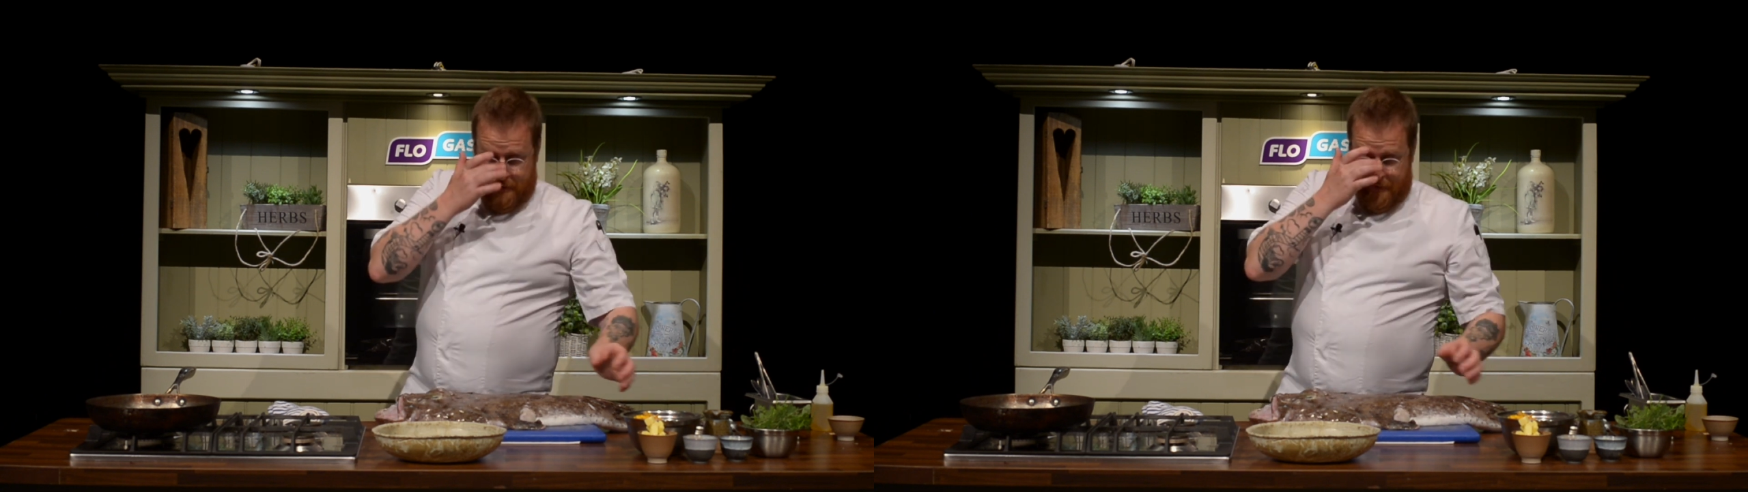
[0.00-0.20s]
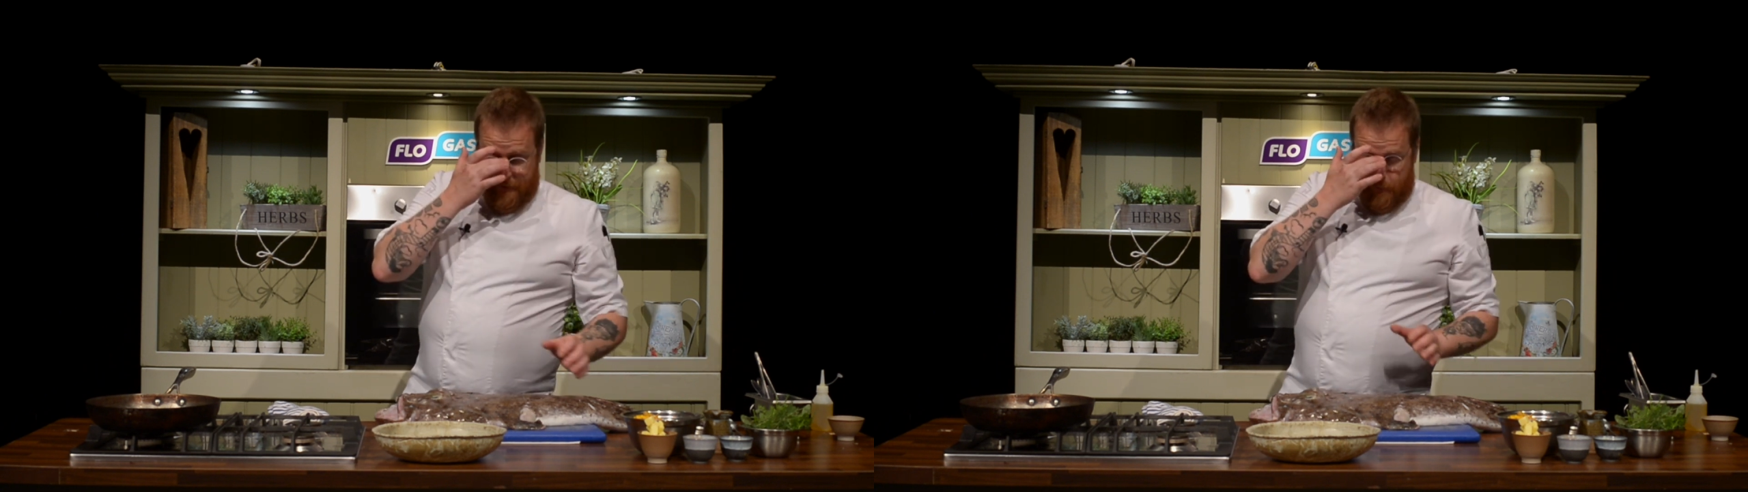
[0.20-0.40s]

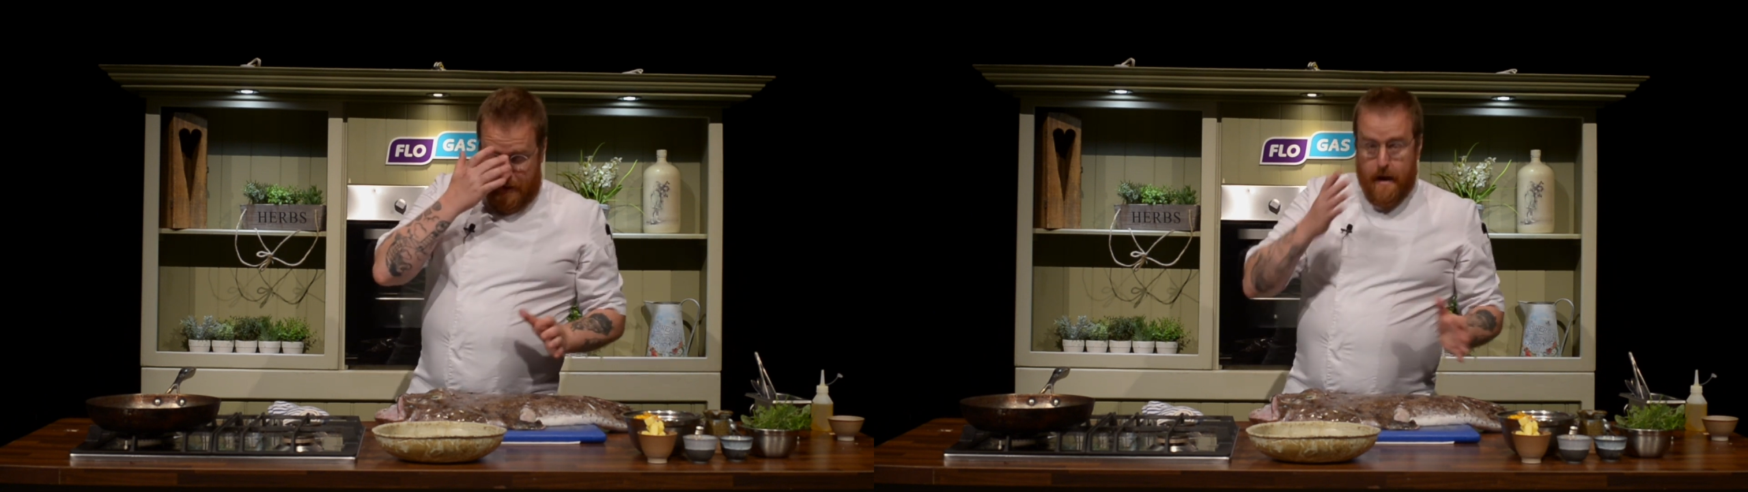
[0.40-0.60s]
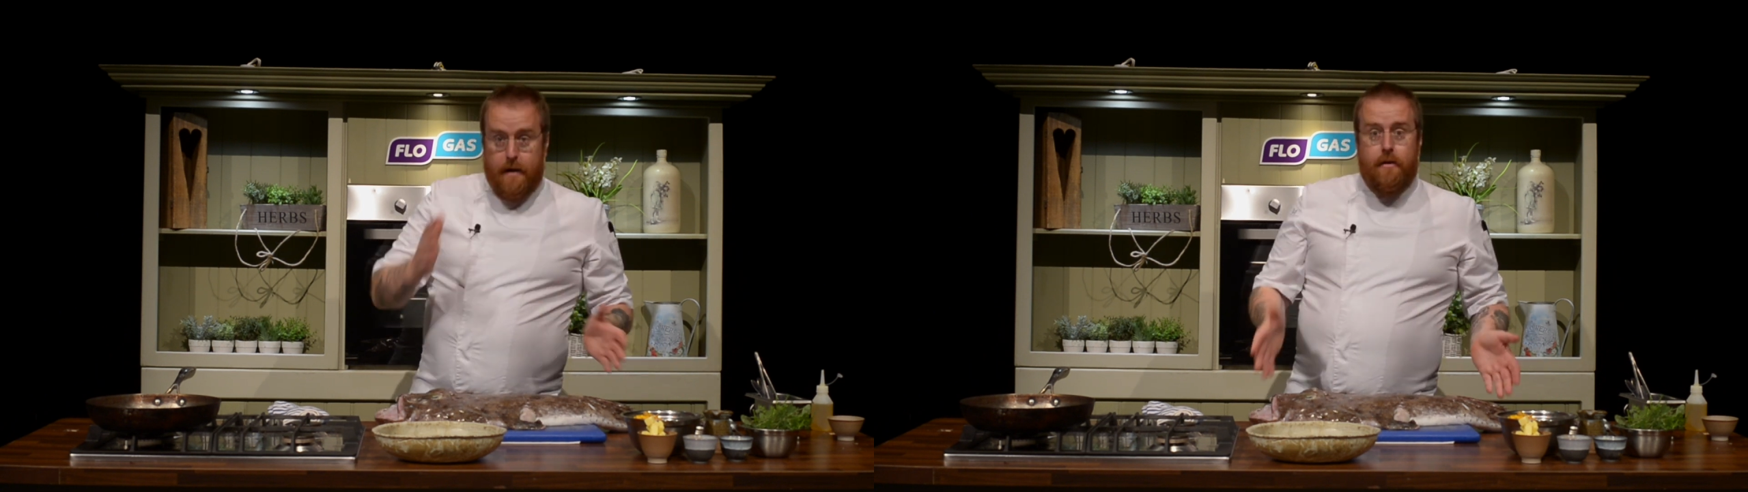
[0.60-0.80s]
and then we
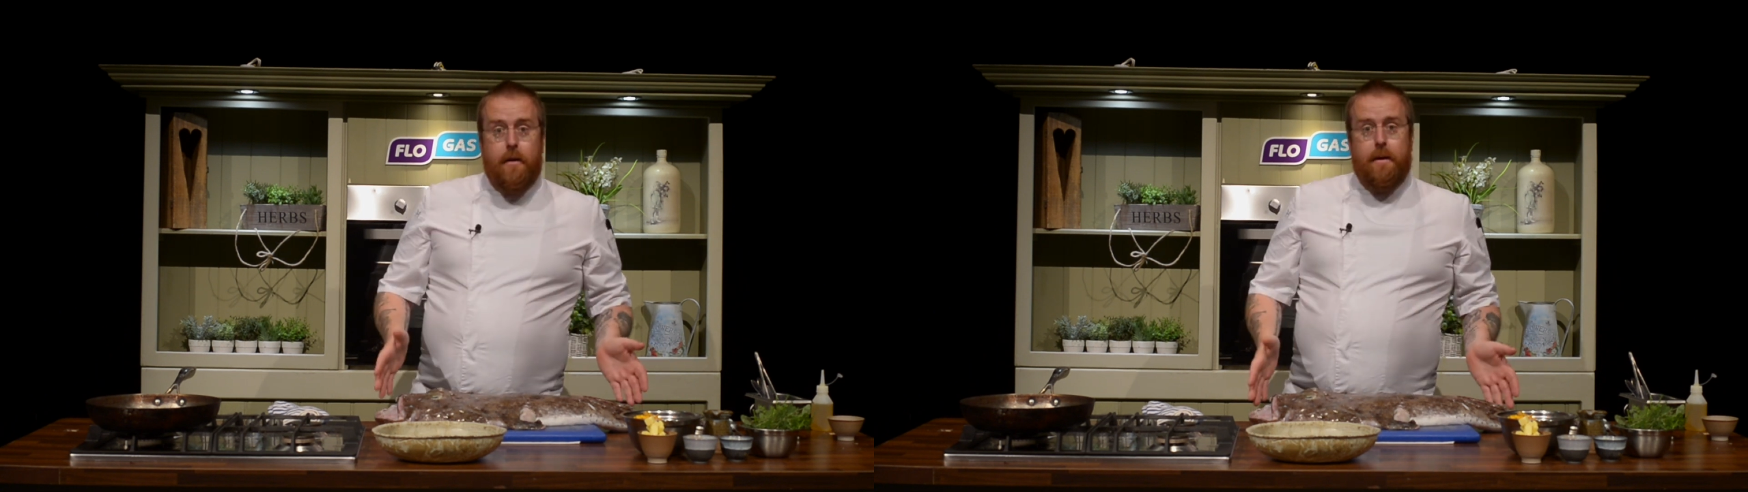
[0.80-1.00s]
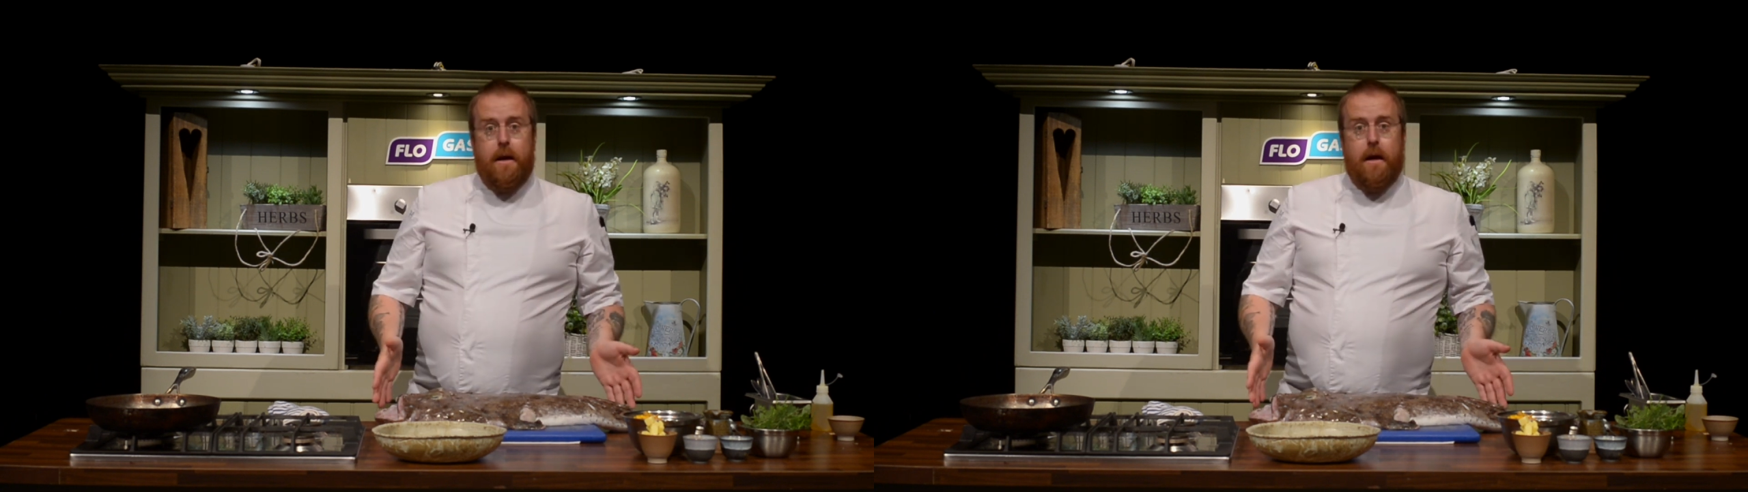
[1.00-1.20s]
have a
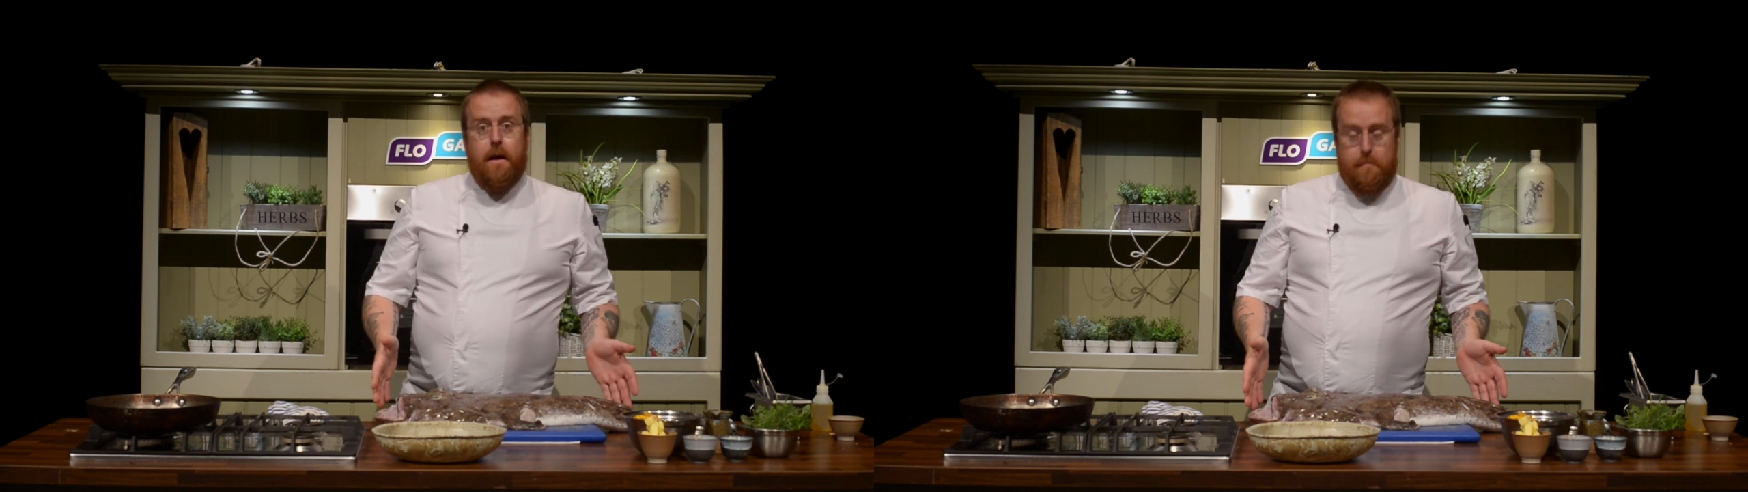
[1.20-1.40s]
big